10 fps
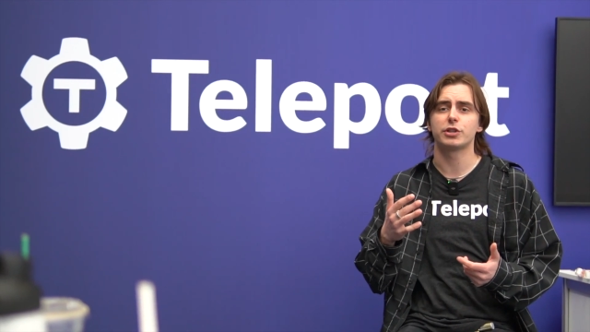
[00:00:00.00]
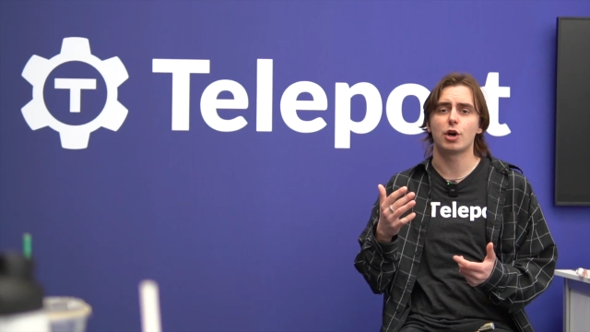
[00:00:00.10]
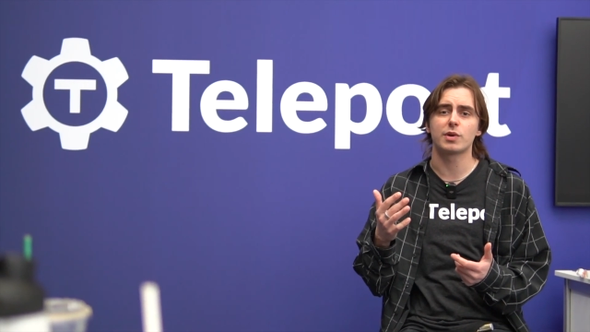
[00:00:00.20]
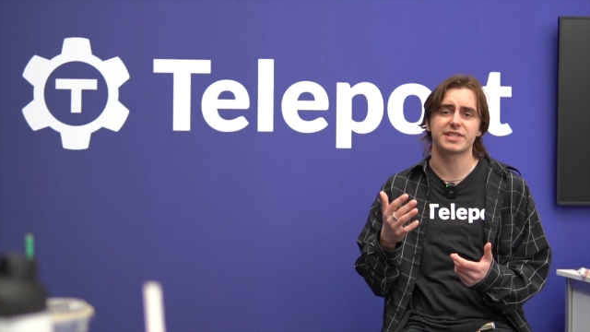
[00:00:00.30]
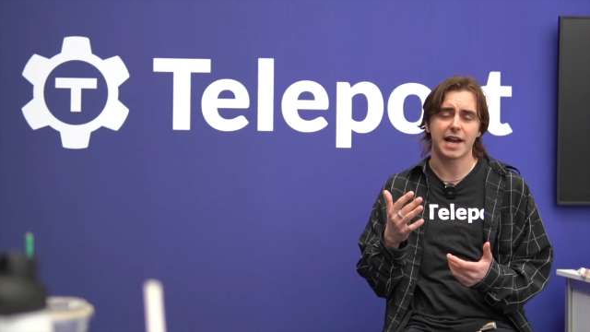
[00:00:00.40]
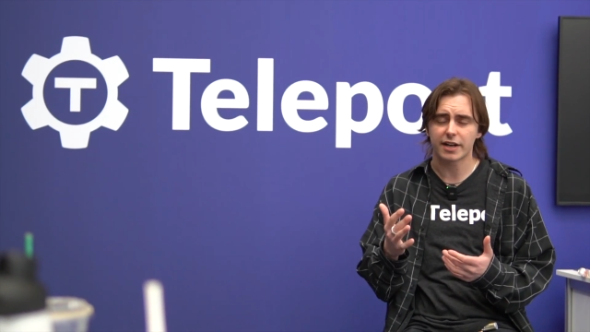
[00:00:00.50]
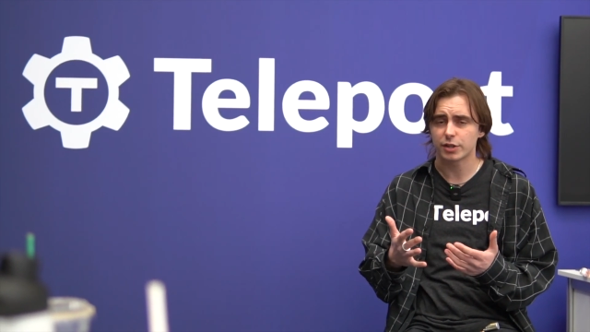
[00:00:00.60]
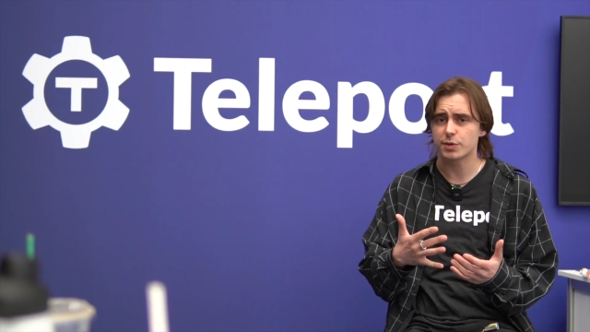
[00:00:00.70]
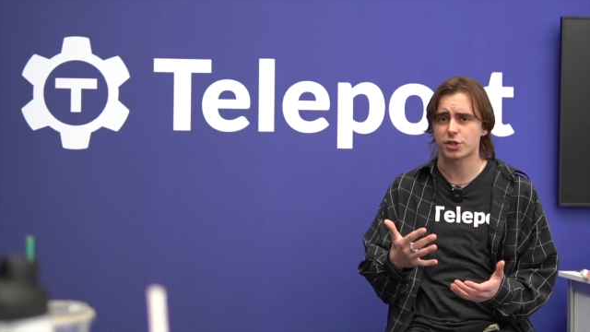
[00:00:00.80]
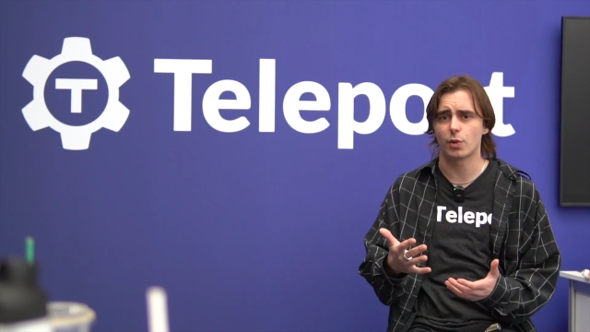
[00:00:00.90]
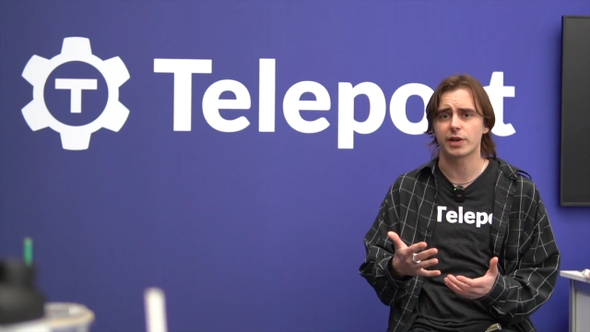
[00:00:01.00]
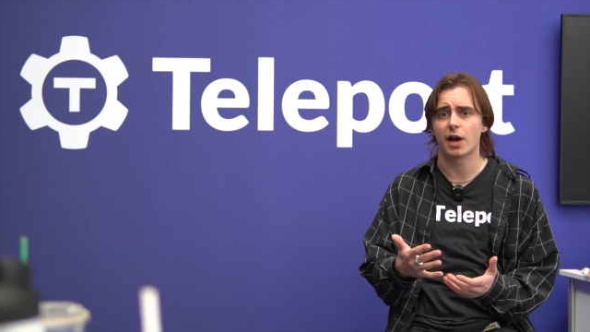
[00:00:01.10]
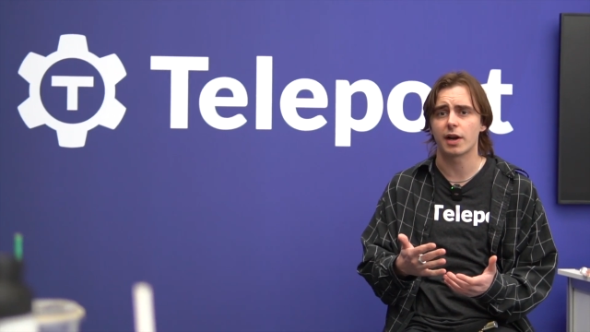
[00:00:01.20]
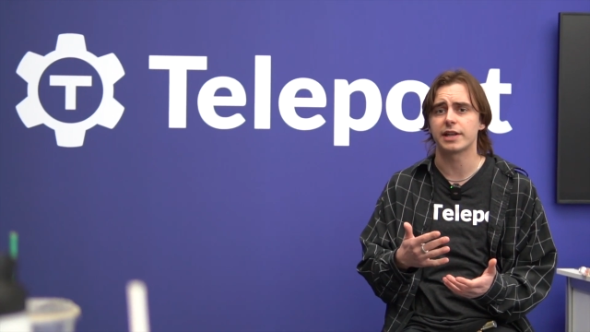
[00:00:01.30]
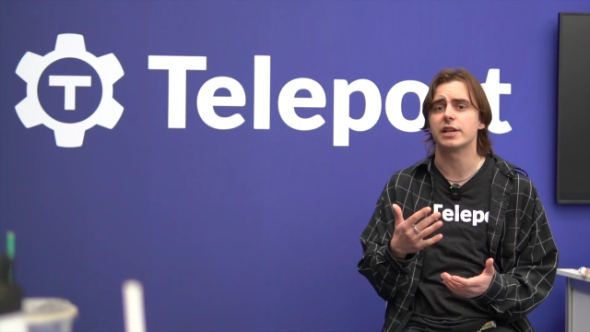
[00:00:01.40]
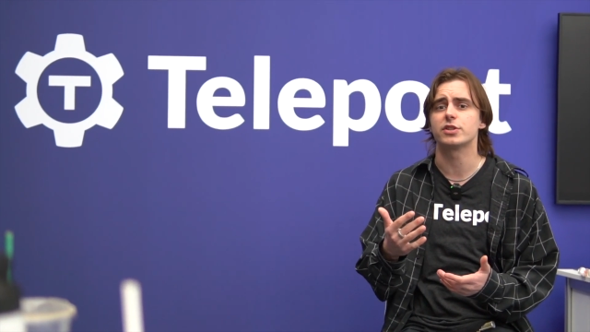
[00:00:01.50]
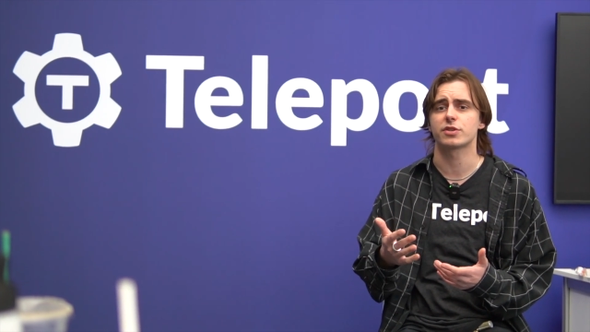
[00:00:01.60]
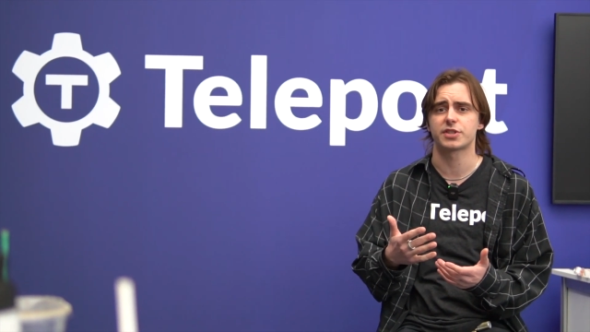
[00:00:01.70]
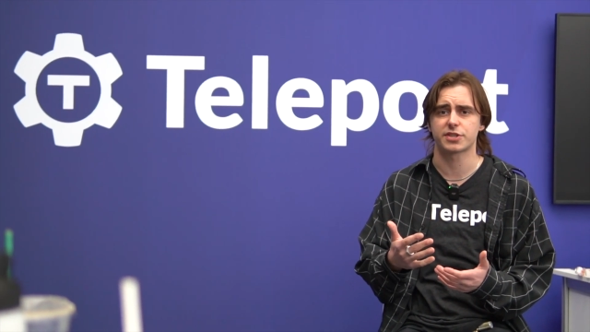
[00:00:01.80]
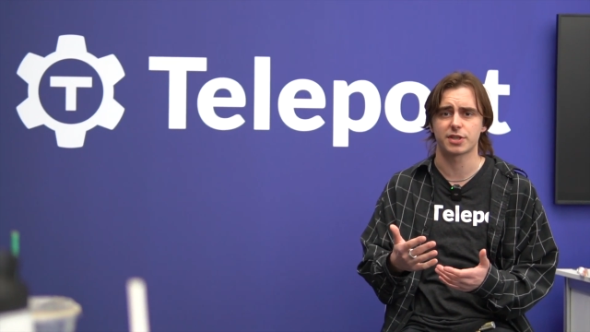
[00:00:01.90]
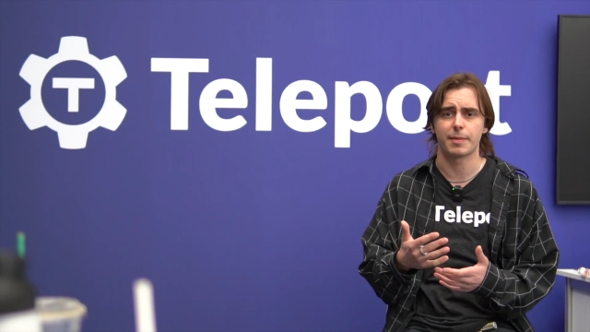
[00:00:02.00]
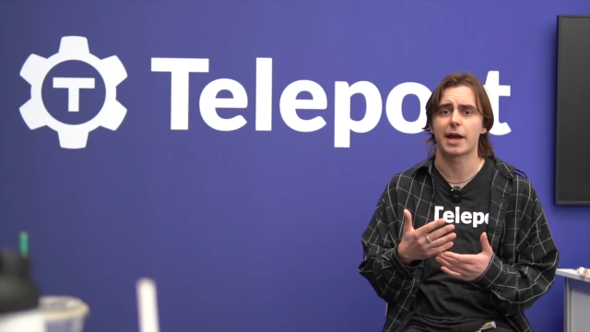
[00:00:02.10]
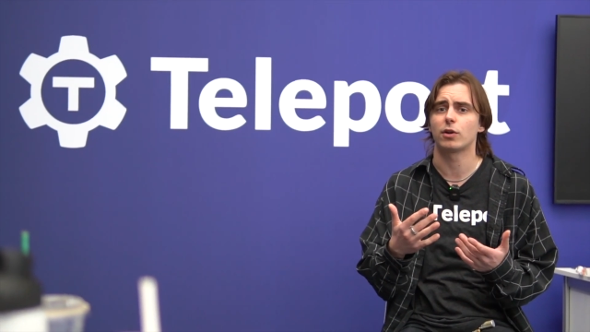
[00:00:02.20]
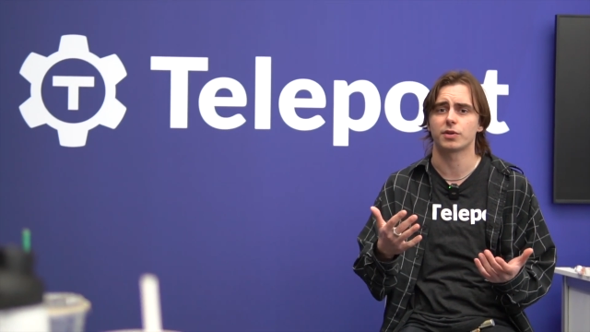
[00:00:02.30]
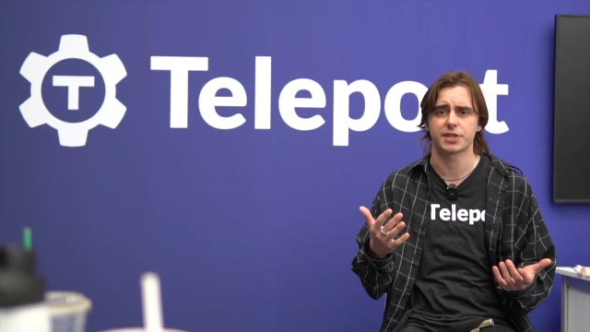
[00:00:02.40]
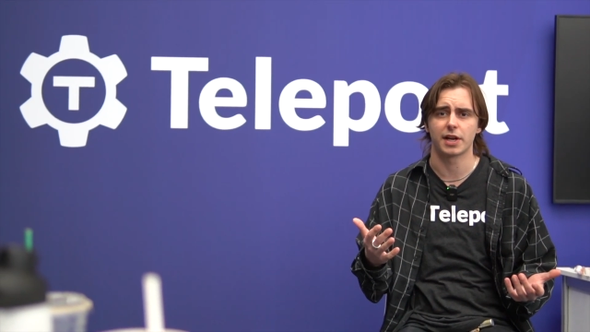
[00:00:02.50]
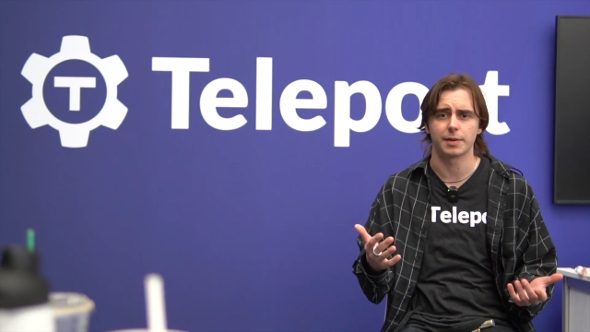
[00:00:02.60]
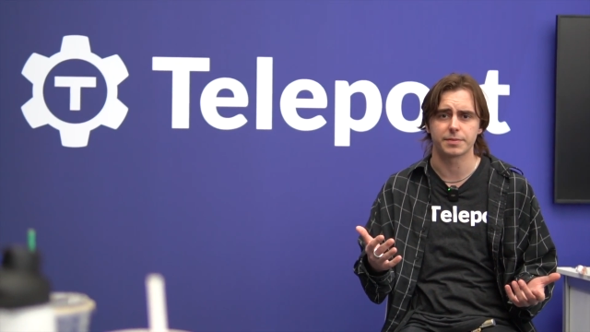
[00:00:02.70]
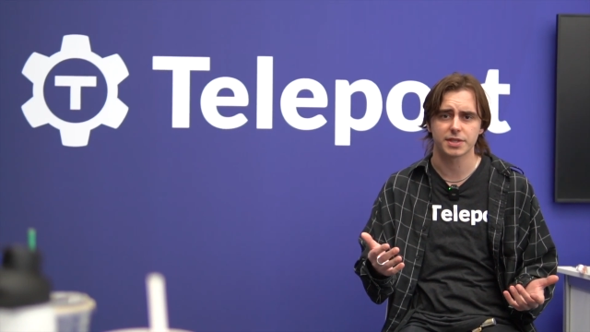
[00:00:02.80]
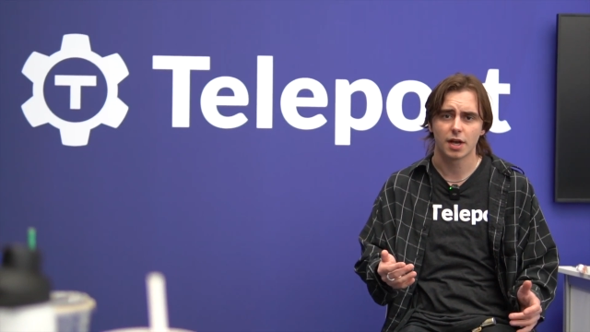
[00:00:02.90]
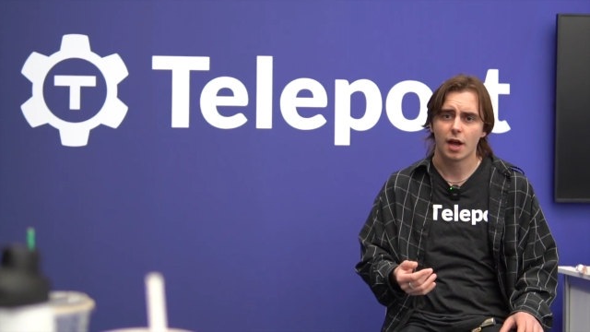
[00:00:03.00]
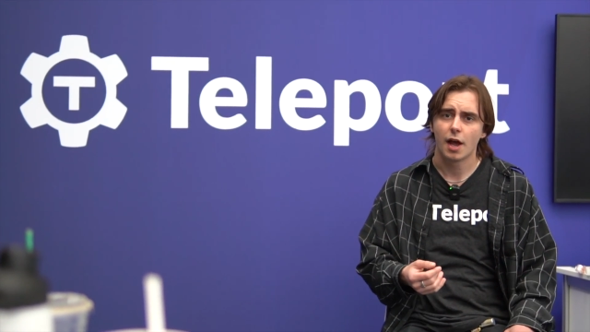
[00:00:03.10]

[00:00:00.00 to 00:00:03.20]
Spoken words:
know exactly what's going on in your system at all times.